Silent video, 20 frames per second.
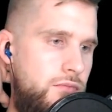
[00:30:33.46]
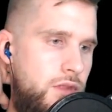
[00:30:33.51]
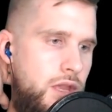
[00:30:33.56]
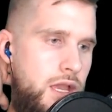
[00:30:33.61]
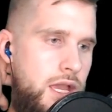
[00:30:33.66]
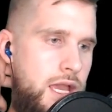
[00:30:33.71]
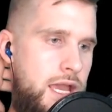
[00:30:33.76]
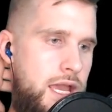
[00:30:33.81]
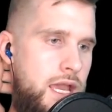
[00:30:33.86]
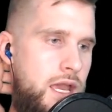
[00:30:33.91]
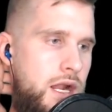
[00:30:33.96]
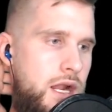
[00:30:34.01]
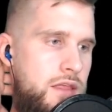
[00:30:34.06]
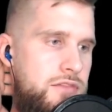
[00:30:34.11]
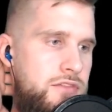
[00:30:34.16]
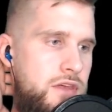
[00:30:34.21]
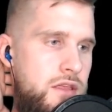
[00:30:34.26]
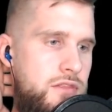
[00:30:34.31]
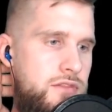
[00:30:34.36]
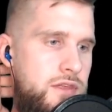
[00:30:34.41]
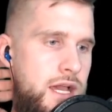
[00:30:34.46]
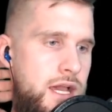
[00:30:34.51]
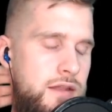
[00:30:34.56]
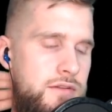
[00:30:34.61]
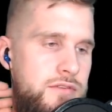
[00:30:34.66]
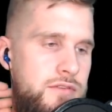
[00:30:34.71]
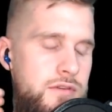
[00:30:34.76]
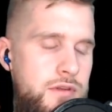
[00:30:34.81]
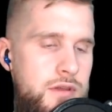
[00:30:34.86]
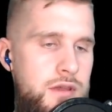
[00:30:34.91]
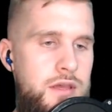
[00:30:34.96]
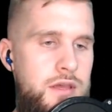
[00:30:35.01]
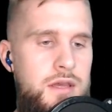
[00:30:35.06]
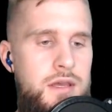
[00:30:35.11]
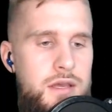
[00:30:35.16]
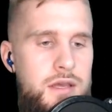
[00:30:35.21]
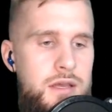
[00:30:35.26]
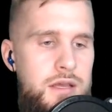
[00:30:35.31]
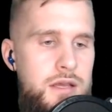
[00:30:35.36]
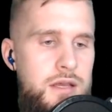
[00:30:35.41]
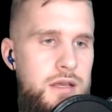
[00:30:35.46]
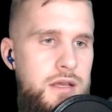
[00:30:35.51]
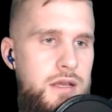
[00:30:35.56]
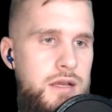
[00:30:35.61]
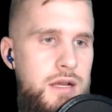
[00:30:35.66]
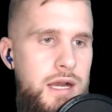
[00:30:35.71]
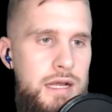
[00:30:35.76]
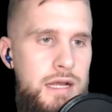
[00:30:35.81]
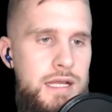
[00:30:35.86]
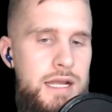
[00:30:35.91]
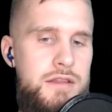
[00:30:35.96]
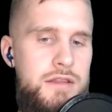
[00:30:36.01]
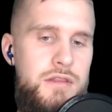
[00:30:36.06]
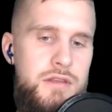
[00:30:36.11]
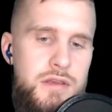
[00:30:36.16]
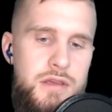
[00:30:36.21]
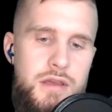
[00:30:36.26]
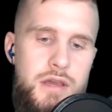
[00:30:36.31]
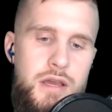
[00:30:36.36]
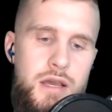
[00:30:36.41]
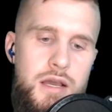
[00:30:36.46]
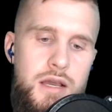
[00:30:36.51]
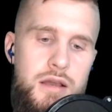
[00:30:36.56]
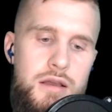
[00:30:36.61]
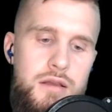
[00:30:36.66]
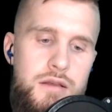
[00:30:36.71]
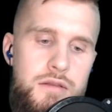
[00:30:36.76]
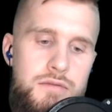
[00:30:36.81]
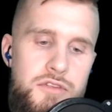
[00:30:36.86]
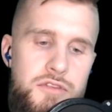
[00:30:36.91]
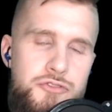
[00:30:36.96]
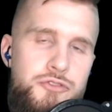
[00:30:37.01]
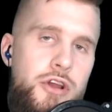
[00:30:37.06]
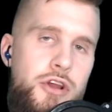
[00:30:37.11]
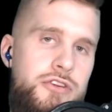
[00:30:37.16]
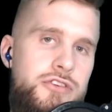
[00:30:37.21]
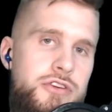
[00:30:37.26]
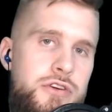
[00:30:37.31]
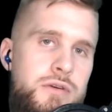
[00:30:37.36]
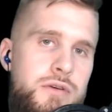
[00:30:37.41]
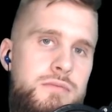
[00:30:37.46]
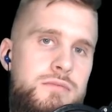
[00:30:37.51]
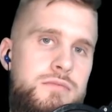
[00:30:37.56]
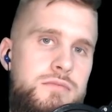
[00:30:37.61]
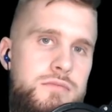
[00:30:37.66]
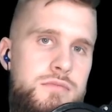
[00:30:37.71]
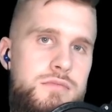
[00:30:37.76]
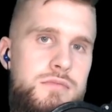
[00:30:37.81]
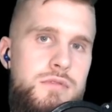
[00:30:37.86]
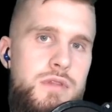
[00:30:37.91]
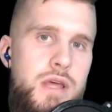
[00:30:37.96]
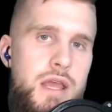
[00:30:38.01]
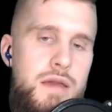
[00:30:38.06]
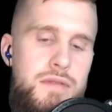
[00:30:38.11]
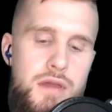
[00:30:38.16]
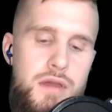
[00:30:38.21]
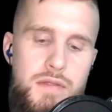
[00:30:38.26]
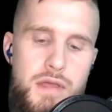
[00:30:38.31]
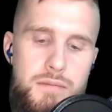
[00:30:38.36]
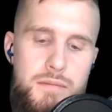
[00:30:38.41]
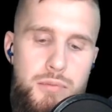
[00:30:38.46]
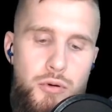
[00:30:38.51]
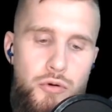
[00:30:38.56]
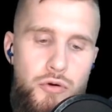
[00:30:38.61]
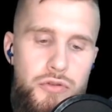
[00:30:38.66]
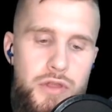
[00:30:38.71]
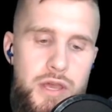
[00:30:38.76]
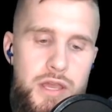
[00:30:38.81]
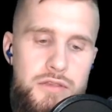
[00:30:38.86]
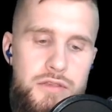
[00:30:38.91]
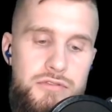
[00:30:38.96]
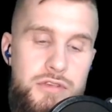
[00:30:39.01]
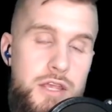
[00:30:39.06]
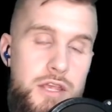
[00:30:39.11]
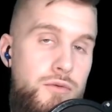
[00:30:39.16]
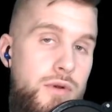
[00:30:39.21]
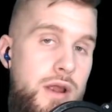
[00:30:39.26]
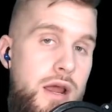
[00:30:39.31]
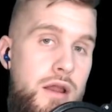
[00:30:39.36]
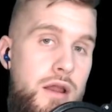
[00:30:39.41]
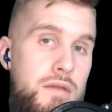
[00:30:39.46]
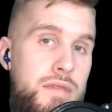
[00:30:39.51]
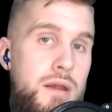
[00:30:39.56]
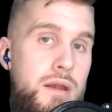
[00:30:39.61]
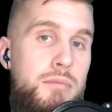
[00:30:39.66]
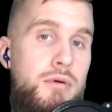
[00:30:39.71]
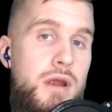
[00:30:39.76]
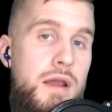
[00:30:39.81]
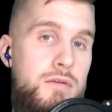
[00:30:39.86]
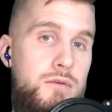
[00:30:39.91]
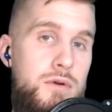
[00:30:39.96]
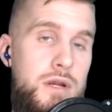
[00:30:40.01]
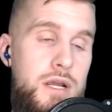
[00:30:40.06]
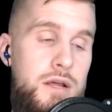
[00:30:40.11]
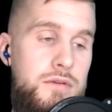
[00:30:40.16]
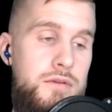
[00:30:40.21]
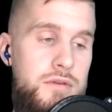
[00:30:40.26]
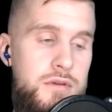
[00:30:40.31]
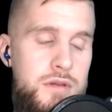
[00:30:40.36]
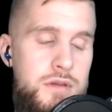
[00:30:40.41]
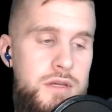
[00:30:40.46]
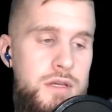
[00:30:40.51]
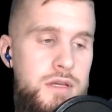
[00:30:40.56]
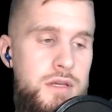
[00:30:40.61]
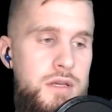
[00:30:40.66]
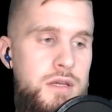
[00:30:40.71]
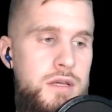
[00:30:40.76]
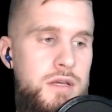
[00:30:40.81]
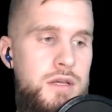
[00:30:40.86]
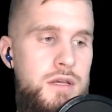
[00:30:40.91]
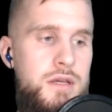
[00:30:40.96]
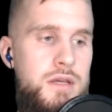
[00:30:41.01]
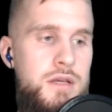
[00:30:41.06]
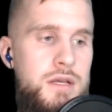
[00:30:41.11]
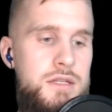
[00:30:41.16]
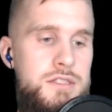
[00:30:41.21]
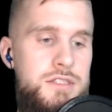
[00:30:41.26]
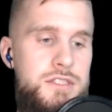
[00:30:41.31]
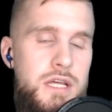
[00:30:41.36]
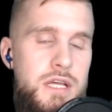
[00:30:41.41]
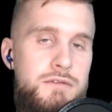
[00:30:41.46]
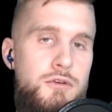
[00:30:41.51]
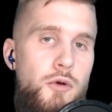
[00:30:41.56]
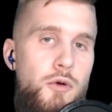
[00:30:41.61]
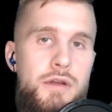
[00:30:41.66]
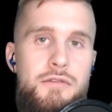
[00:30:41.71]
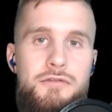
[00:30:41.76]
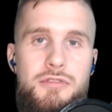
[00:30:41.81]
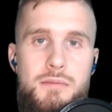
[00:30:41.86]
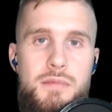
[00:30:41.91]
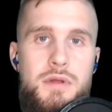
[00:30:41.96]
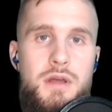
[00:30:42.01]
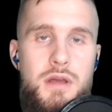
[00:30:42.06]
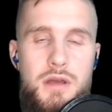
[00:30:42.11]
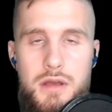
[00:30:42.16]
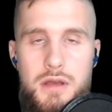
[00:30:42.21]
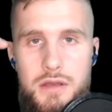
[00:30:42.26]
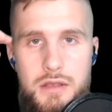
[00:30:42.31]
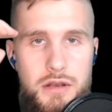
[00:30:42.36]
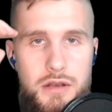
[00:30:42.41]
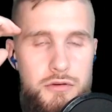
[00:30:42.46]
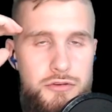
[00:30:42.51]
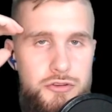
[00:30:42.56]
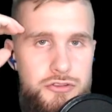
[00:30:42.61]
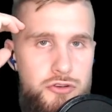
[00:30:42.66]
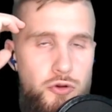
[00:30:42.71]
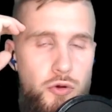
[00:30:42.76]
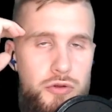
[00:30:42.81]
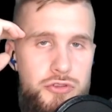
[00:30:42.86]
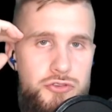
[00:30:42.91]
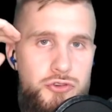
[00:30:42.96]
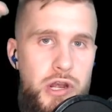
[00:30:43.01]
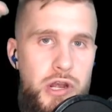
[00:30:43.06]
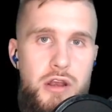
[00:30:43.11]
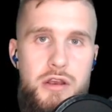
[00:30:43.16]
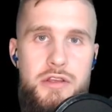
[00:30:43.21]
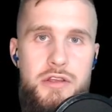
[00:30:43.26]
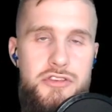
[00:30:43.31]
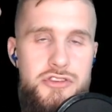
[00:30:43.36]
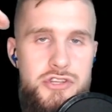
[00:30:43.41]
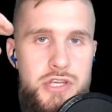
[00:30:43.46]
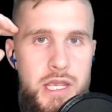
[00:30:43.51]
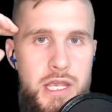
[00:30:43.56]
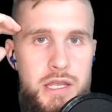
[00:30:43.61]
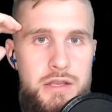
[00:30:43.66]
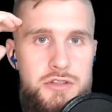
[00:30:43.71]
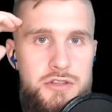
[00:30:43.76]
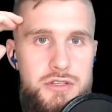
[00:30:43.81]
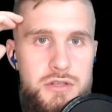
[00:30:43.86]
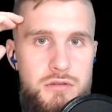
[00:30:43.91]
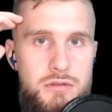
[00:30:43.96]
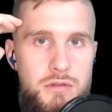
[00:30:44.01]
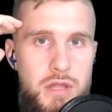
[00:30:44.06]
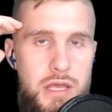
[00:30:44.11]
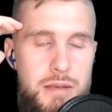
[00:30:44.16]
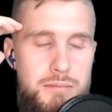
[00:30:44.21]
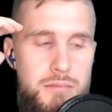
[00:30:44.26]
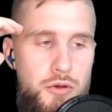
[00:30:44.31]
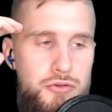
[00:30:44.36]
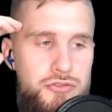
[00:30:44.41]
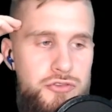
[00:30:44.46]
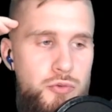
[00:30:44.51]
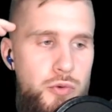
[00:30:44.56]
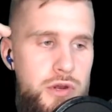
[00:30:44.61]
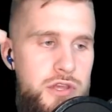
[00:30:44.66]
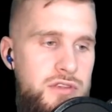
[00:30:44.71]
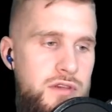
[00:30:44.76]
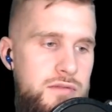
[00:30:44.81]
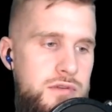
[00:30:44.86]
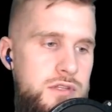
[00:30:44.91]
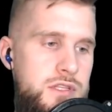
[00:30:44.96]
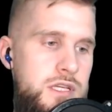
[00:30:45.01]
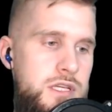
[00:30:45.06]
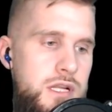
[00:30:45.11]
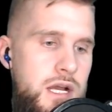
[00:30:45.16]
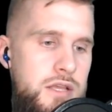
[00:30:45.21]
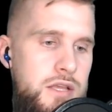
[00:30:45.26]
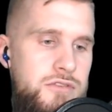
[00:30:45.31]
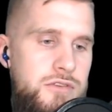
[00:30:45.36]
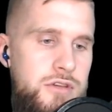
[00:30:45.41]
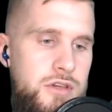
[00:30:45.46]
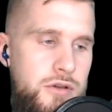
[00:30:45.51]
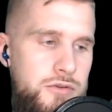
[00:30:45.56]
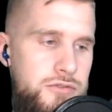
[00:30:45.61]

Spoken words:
And I think that I like the structure. They pulled a seed round and then a private round instead of going from just going straight on an exchange like most 2017 ICOs